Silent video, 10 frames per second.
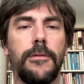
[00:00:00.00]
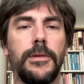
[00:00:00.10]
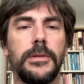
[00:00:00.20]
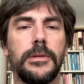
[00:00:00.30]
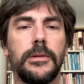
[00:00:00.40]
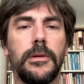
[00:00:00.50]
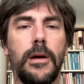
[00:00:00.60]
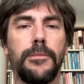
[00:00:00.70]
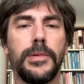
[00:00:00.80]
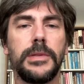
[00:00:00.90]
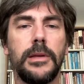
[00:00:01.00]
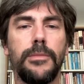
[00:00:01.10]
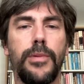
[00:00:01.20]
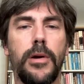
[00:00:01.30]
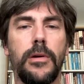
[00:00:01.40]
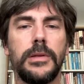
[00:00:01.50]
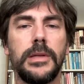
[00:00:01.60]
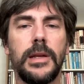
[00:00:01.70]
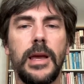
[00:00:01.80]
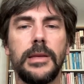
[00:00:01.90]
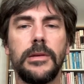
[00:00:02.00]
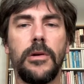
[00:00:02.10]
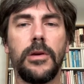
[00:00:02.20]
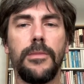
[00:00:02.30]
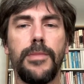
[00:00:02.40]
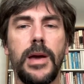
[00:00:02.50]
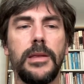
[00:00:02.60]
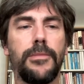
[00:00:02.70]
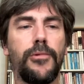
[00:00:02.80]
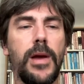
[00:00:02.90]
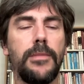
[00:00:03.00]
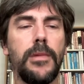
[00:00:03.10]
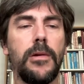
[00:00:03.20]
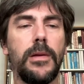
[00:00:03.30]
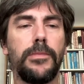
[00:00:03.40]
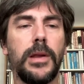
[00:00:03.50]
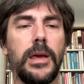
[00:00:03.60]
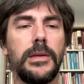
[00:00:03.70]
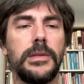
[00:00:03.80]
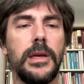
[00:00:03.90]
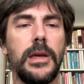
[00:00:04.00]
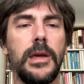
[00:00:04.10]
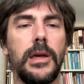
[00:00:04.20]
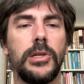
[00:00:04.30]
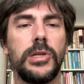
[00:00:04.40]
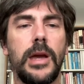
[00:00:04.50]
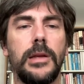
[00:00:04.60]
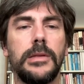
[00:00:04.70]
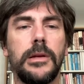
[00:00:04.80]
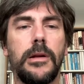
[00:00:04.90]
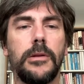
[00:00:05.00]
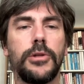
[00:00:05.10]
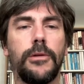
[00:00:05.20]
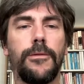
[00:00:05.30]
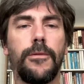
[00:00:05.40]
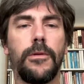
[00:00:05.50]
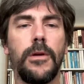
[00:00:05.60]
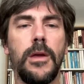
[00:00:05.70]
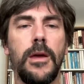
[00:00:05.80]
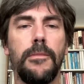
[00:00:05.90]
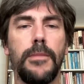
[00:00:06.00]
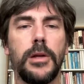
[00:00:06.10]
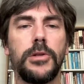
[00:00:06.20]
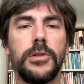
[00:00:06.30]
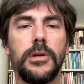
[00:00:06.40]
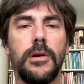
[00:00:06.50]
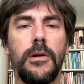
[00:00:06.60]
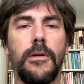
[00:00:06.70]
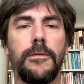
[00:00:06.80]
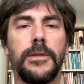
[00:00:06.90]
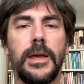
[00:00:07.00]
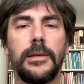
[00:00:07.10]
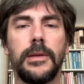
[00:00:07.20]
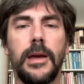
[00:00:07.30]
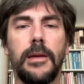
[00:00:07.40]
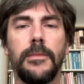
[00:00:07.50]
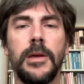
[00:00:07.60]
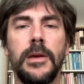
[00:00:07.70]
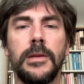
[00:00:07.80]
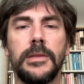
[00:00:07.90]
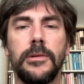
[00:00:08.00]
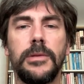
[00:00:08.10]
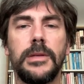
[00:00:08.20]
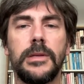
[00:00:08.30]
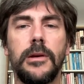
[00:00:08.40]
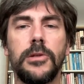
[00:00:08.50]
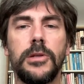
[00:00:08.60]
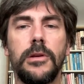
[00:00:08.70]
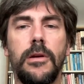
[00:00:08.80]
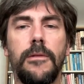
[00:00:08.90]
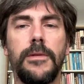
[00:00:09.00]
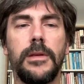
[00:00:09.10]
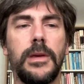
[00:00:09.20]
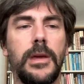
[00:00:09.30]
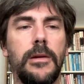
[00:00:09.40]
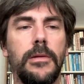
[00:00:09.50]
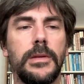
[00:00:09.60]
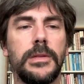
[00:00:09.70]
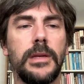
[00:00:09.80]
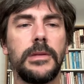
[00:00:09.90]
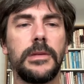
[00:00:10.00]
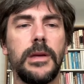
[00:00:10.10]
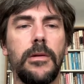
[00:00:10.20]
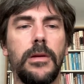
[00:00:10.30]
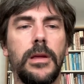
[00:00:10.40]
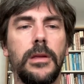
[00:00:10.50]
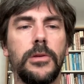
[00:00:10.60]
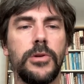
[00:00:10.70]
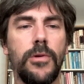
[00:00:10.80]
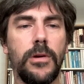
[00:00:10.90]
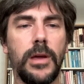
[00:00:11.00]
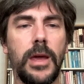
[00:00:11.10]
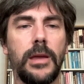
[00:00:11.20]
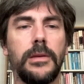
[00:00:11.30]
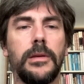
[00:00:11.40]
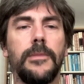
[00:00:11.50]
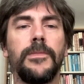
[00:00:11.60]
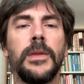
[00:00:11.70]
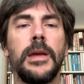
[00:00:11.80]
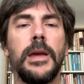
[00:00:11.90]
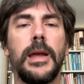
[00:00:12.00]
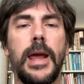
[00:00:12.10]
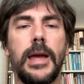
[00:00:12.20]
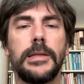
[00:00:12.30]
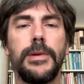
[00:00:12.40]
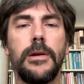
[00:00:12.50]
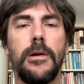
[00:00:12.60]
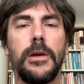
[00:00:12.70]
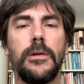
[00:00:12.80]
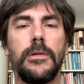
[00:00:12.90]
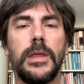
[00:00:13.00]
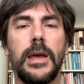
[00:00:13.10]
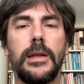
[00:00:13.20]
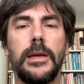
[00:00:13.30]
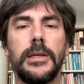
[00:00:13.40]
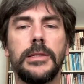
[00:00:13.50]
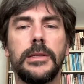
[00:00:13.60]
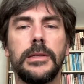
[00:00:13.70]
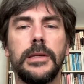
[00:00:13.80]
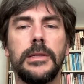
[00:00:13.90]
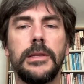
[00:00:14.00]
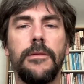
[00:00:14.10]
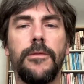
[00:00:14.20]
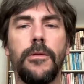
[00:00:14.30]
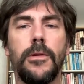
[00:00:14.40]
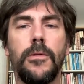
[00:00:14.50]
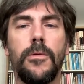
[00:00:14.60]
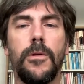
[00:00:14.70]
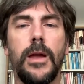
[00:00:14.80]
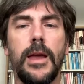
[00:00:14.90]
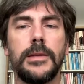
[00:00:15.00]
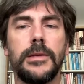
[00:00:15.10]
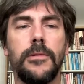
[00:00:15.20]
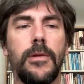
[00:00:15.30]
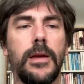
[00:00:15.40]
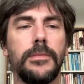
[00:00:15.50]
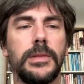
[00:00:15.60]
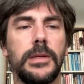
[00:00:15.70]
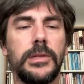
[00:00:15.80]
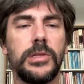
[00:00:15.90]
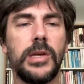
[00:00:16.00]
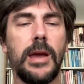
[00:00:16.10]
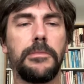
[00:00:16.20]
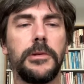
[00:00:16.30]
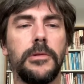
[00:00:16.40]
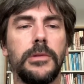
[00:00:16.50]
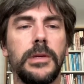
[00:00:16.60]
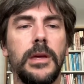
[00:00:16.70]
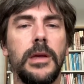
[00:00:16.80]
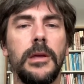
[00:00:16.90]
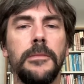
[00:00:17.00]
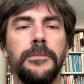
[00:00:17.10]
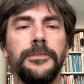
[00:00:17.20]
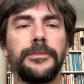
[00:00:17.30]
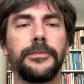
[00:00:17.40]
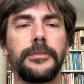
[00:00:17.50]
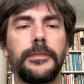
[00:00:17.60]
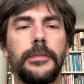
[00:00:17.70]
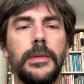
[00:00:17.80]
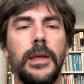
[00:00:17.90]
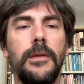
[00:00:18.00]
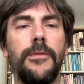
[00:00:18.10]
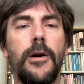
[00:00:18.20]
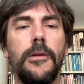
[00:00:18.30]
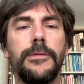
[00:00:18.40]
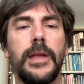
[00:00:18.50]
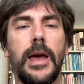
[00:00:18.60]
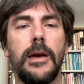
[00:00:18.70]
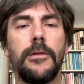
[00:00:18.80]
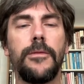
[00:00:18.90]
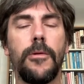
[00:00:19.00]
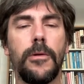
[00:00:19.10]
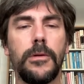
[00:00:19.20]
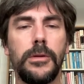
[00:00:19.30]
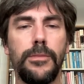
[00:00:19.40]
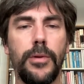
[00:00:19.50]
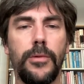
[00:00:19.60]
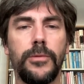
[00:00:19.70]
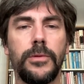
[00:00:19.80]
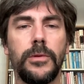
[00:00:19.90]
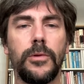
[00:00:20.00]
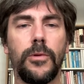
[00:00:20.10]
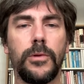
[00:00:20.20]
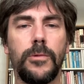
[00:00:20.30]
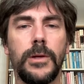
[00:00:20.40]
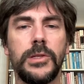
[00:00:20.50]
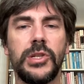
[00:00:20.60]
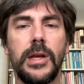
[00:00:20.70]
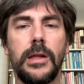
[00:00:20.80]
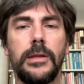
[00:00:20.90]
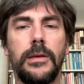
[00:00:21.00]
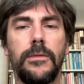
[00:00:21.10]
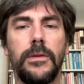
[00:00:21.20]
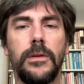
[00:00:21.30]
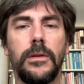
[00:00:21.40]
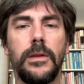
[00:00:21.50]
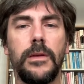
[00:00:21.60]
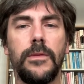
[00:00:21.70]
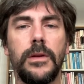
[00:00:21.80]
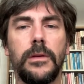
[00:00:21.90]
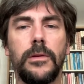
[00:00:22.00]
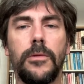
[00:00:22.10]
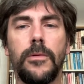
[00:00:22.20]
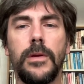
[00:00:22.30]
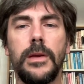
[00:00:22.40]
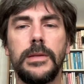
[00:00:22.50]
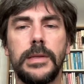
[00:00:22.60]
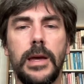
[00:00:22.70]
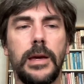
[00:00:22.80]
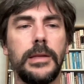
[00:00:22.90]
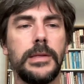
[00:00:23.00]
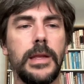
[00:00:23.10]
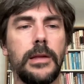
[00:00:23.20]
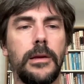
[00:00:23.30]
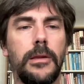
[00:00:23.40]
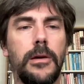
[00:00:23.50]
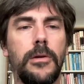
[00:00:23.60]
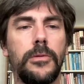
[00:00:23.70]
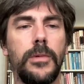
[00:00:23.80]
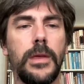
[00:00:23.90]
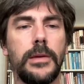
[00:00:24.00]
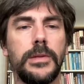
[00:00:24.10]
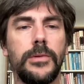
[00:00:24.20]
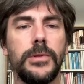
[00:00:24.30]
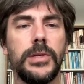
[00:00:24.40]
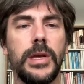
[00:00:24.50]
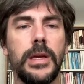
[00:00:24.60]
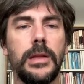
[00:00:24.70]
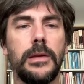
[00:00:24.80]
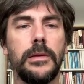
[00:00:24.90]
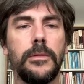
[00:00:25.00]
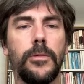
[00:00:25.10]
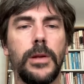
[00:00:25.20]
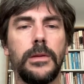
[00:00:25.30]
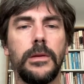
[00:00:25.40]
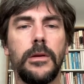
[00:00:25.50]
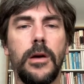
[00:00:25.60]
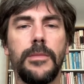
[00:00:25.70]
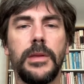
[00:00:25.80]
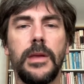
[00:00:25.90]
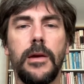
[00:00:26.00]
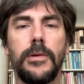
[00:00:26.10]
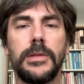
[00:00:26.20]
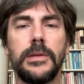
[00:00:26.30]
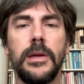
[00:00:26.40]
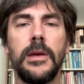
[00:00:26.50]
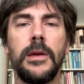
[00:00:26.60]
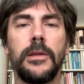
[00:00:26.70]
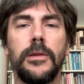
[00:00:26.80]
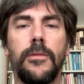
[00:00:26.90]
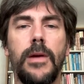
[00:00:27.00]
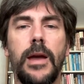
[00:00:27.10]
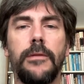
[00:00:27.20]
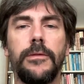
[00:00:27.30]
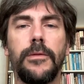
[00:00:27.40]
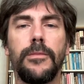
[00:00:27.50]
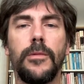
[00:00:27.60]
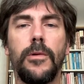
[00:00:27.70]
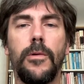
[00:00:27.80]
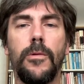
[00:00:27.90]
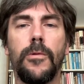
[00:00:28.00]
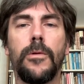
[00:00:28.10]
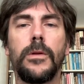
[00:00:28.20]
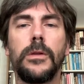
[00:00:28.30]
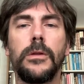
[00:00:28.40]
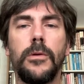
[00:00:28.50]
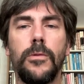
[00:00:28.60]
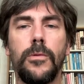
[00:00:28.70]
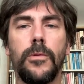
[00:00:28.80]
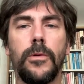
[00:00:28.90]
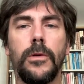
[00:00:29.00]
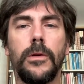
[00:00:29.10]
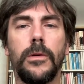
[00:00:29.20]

of its composite parts, and has occupied a primary place in Chinese culture for much of that time. So, discussion of it here is necessarily truncated. It has been argued that its 64 core hexagrams, its chapters, evolved out of oracle bone, tortoise shell divinatory signs that, along with associated written commentaries derived from oral lore,